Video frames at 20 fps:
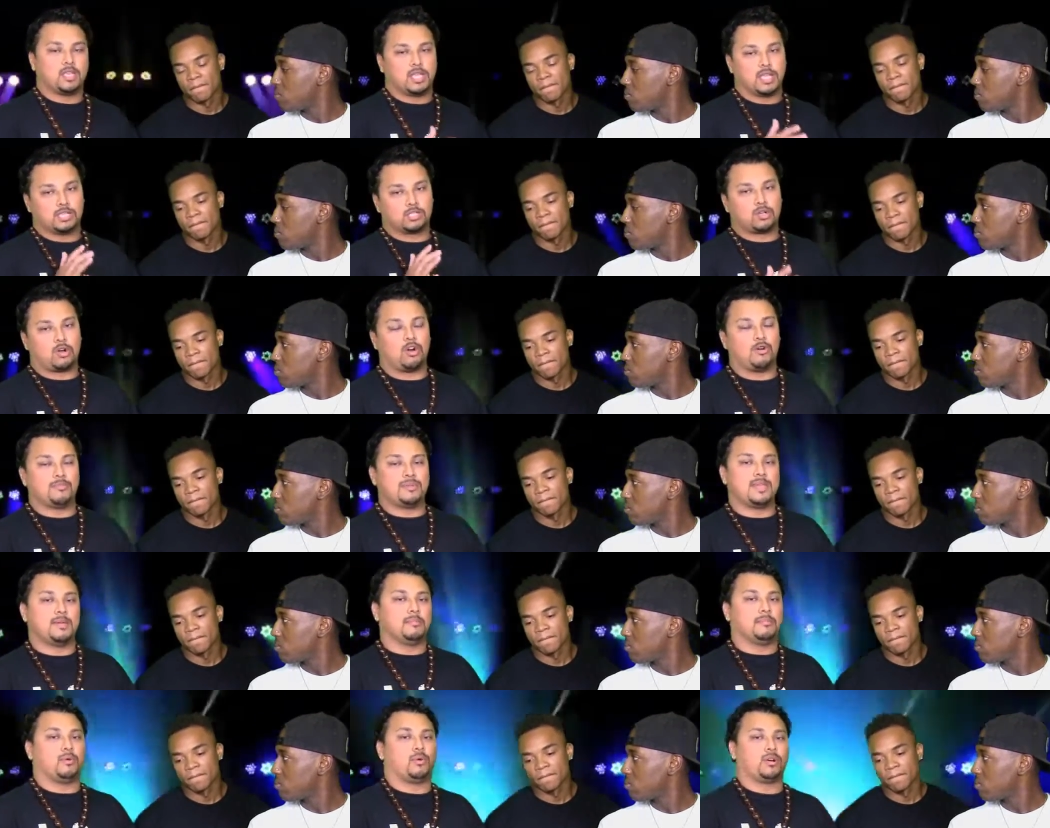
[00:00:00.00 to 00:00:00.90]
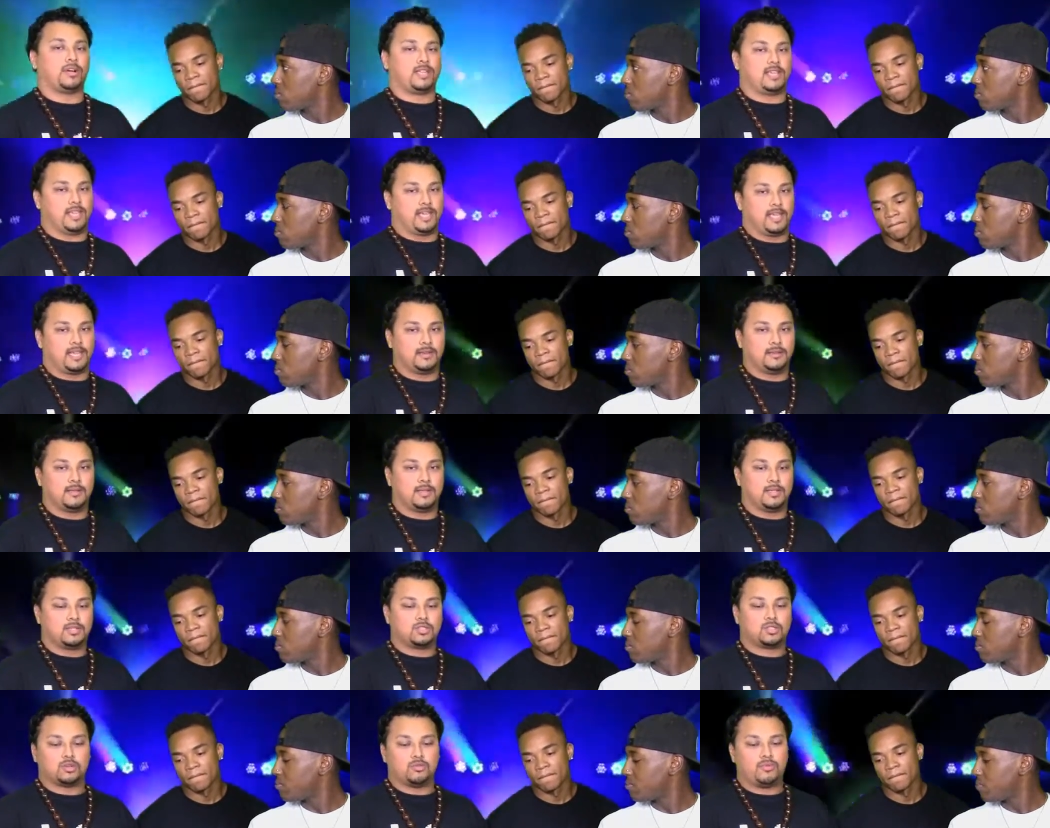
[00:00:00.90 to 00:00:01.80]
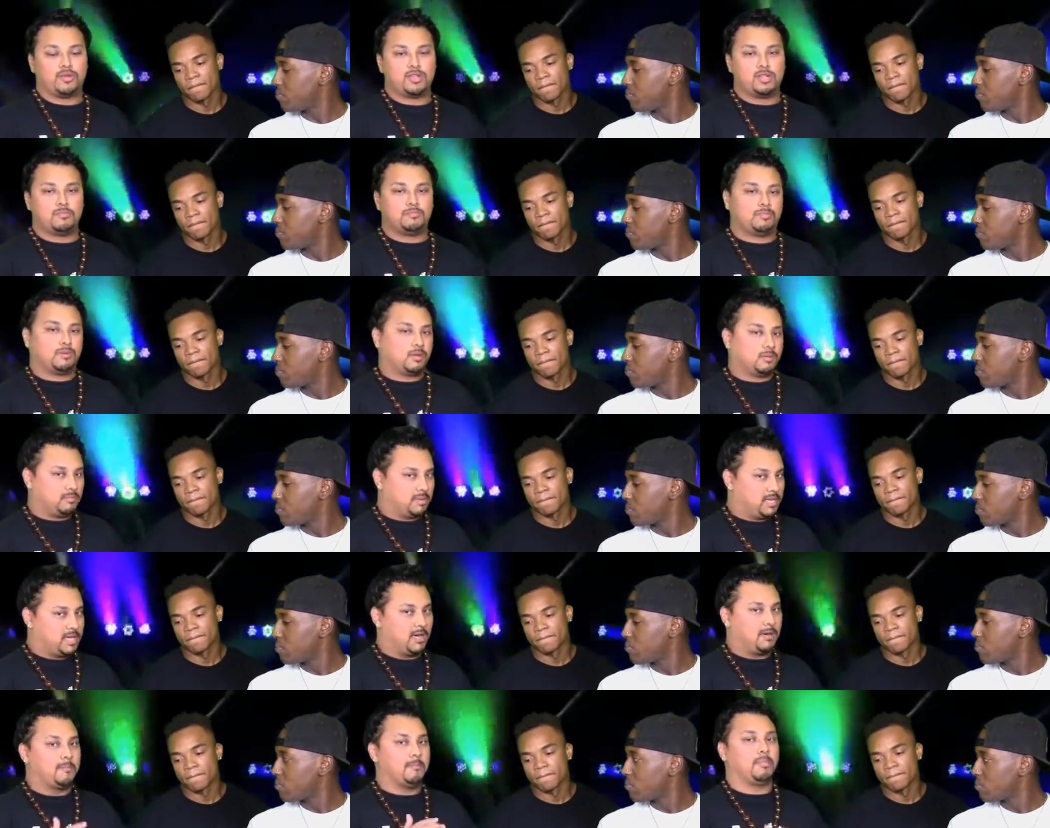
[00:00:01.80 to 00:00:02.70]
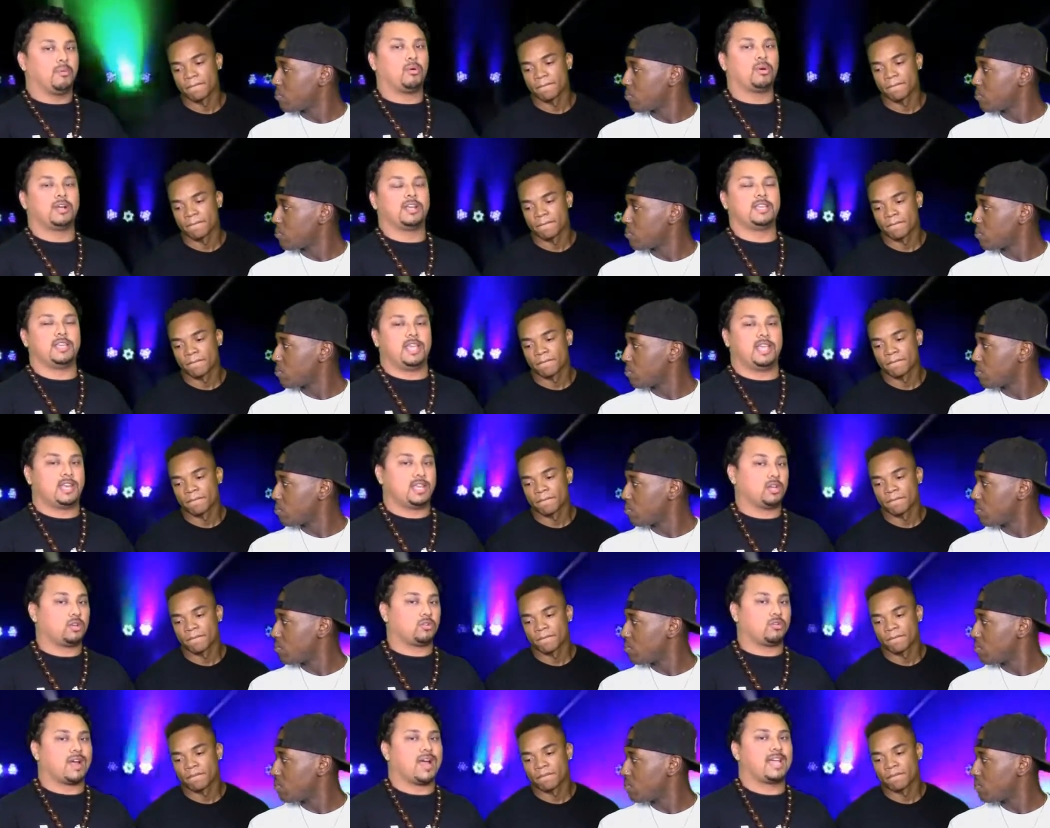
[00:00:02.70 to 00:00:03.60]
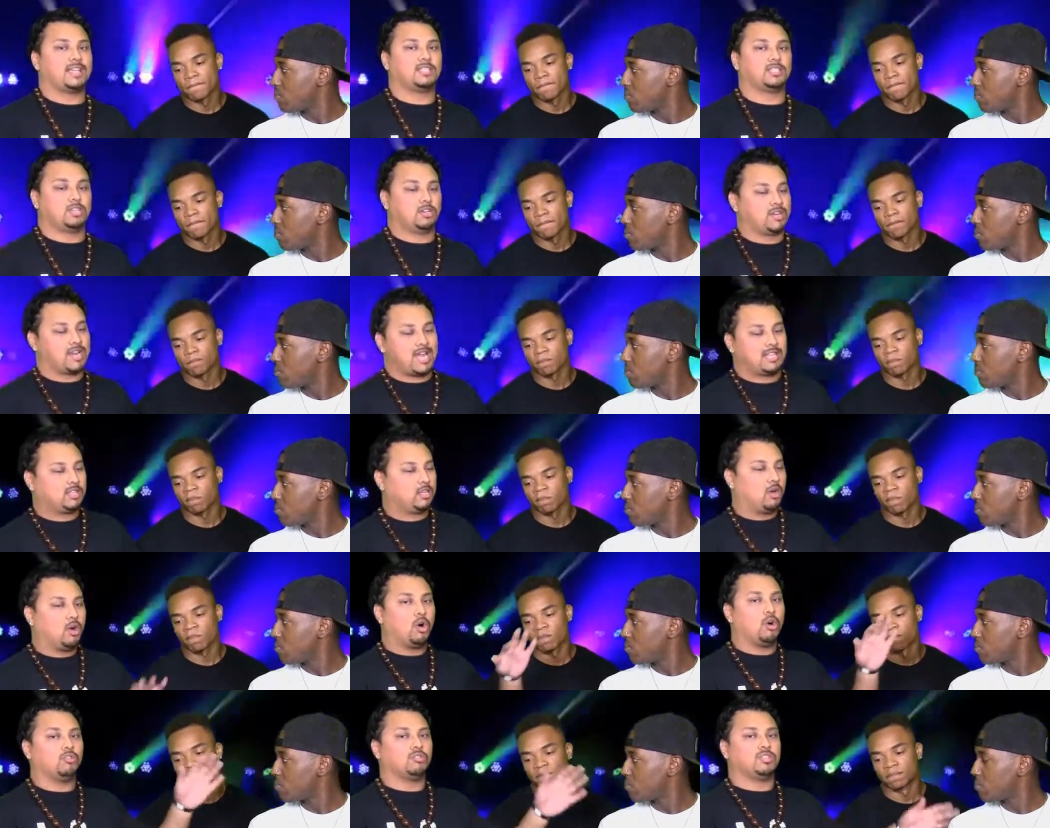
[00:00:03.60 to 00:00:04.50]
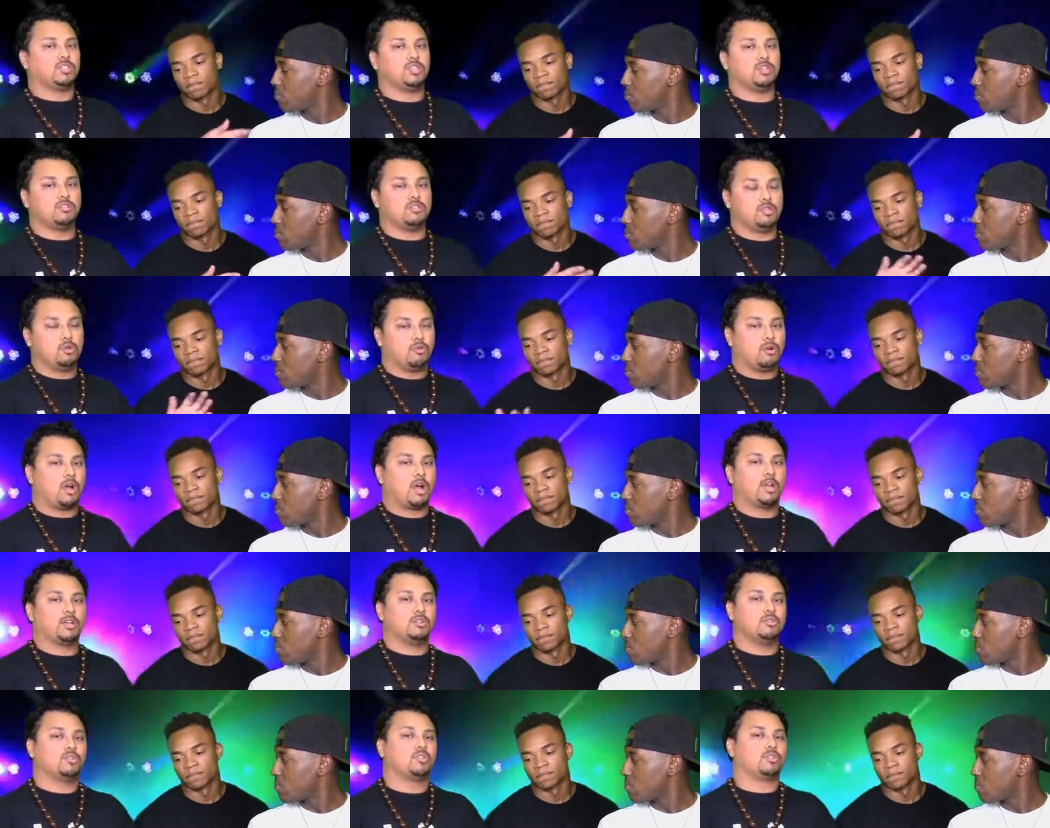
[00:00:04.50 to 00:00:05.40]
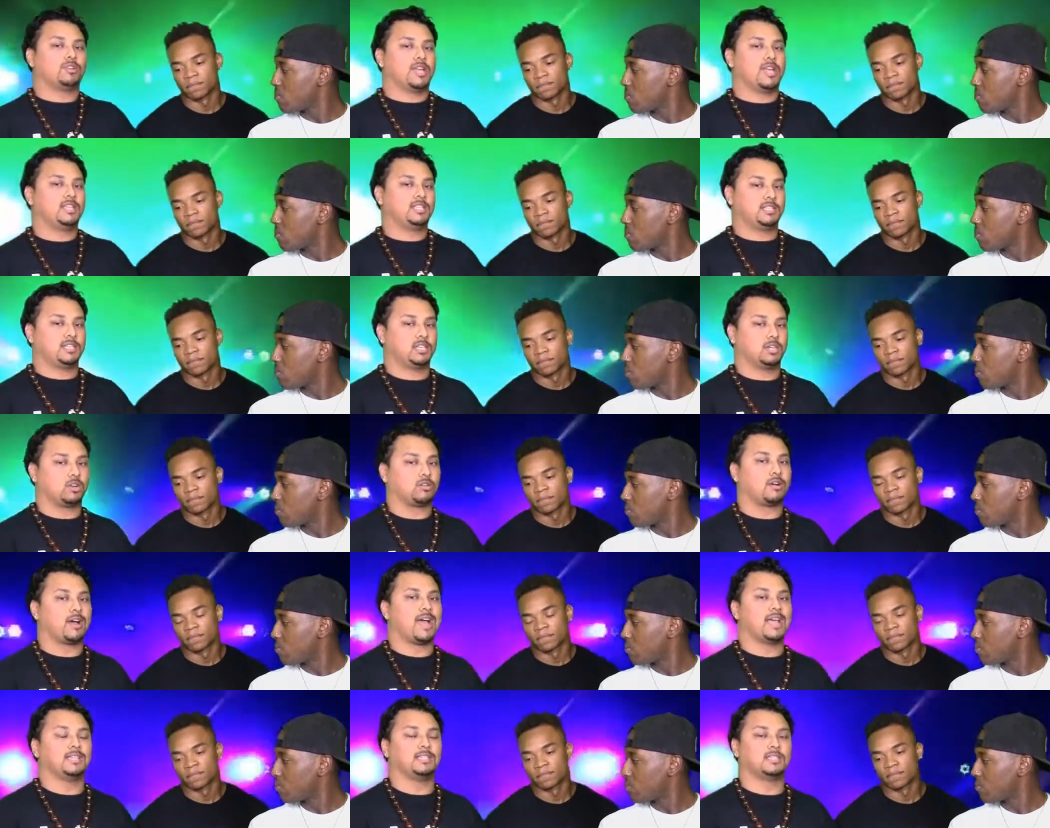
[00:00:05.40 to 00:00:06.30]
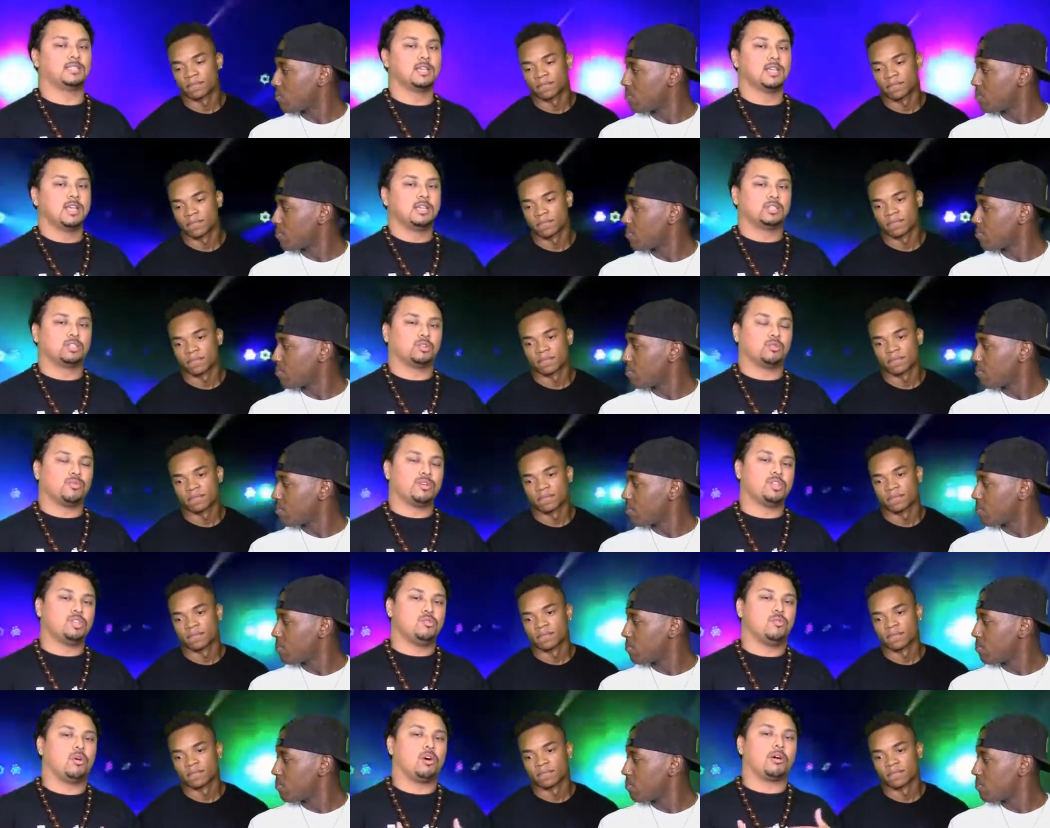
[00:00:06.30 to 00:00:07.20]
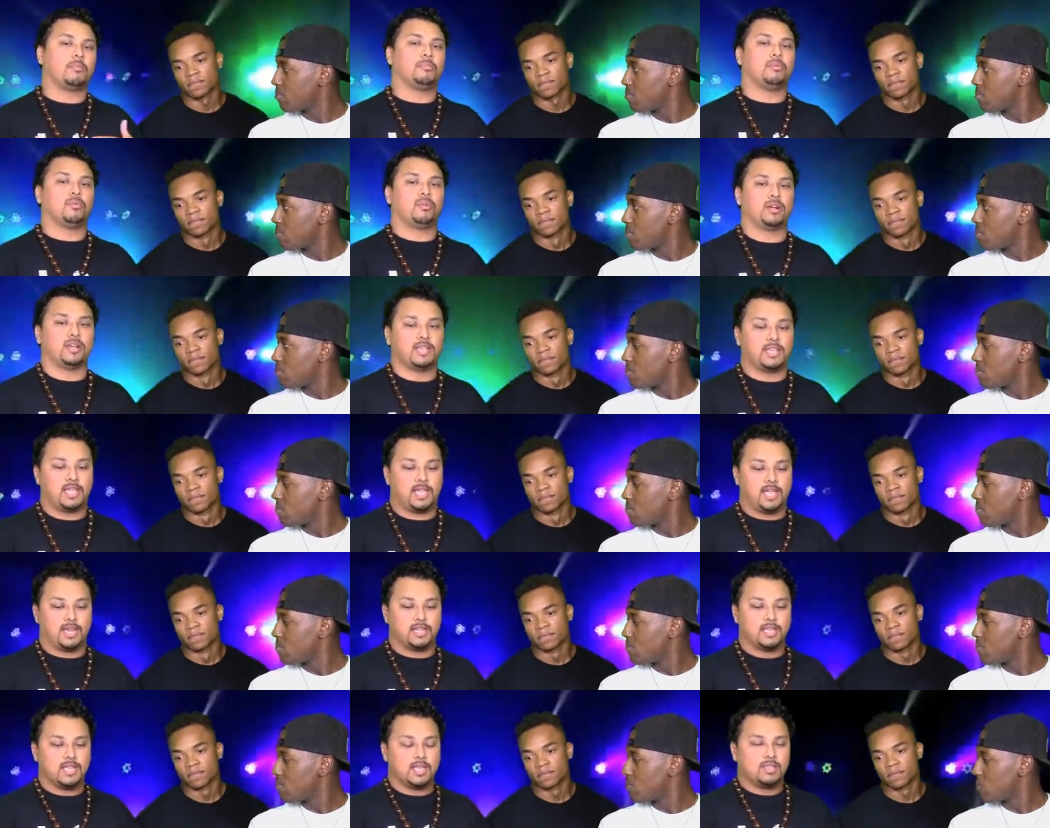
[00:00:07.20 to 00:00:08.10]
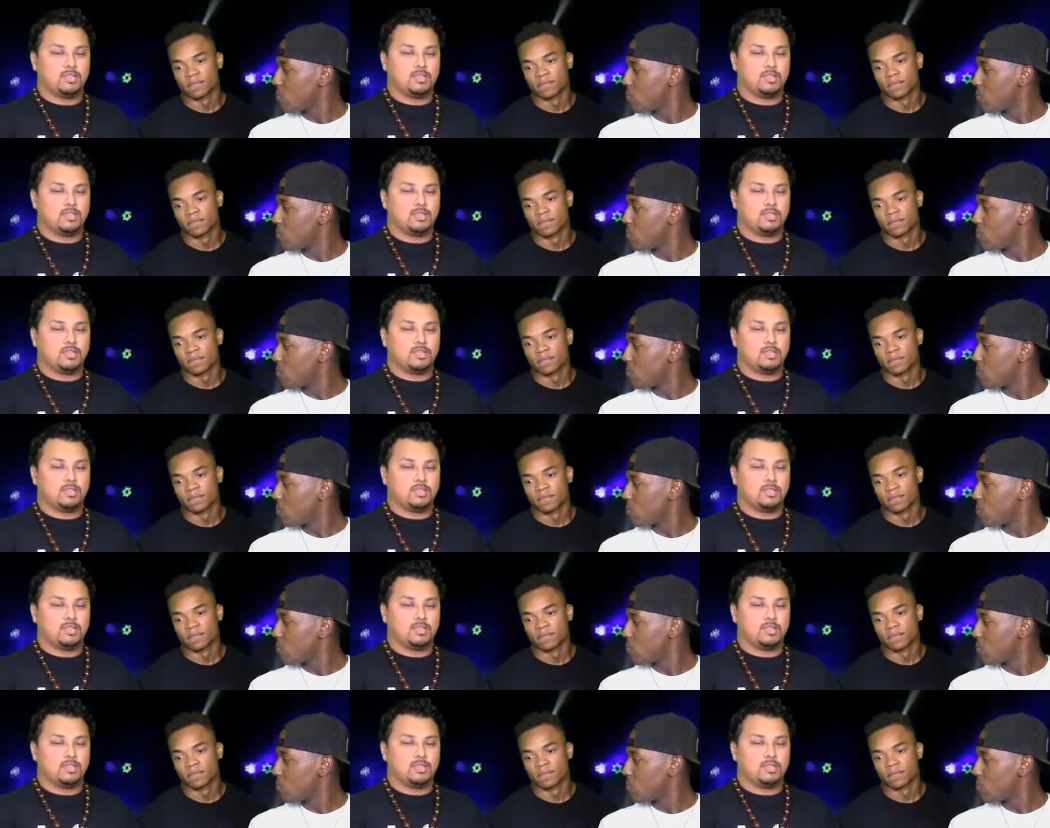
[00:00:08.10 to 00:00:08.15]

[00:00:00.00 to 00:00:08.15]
Speaker 1: it's called being born again. So when you become born again in Christ, you're not the old you. You are a new creation in Christ. So when you are born again,